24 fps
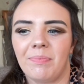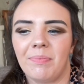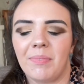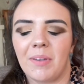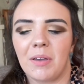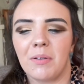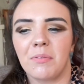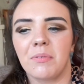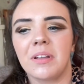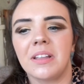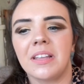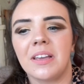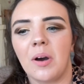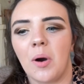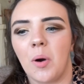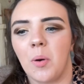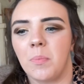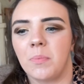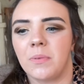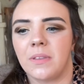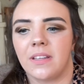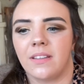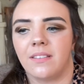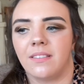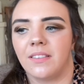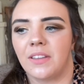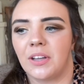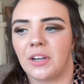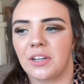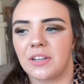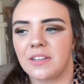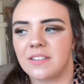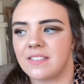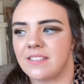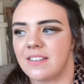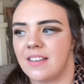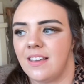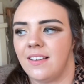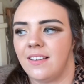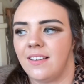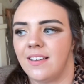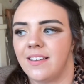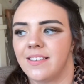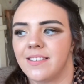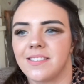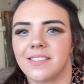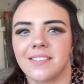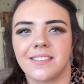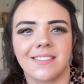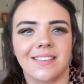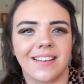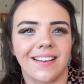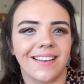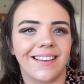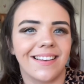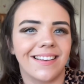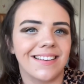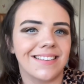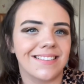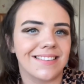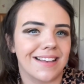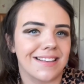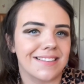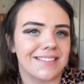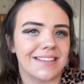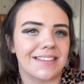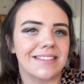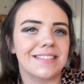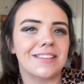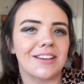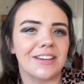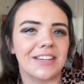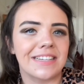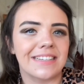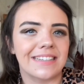I really hope that Thursday is as exciting